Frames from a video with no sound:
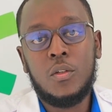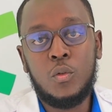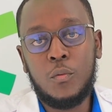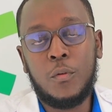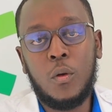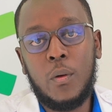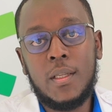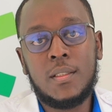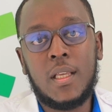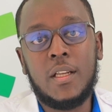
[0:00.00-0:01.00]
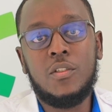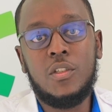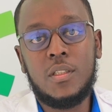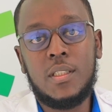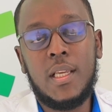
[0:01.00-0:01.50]
Do follow us at
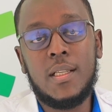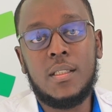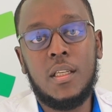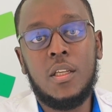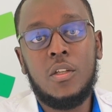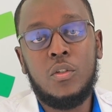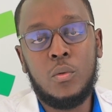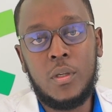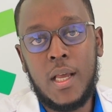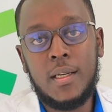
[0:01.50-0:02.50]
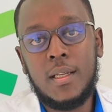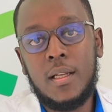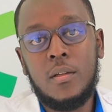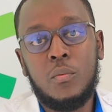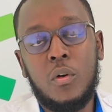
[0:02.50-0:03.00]
GCIC Uganda,